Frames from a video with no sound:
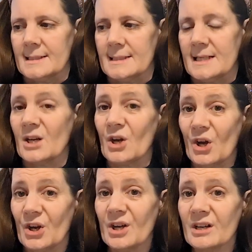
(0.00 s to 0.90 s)
Did it
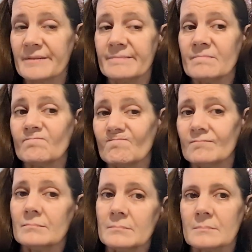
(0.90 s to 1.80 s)
hurt?
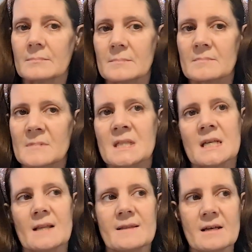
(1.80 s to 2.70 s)

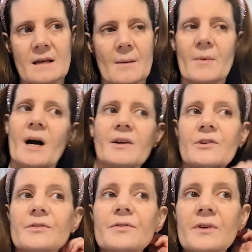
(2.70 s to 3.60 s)
I think I might
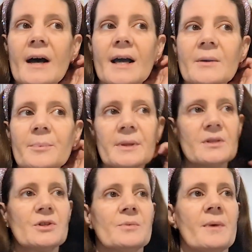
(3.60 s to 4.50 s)
have had a bit
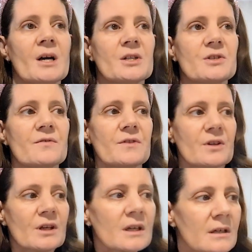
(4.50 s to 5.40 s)
too much of
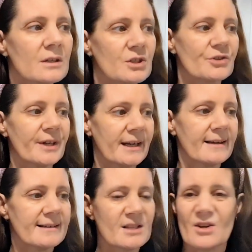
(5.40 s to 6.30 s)
the
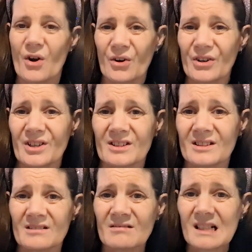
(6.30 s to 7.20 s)
drink to know,
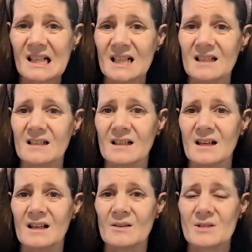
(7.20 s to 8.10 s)
really.
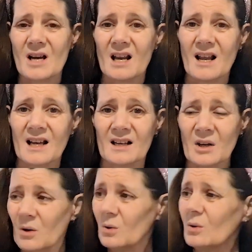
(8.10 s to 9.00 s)
It was kind of like a,
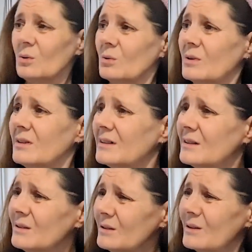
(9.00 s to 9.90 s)
ooh,
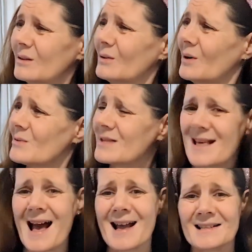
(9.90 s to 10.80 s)
what was
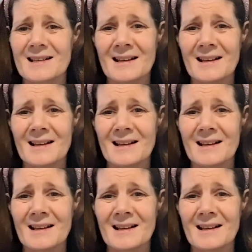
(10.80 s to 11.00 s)
that?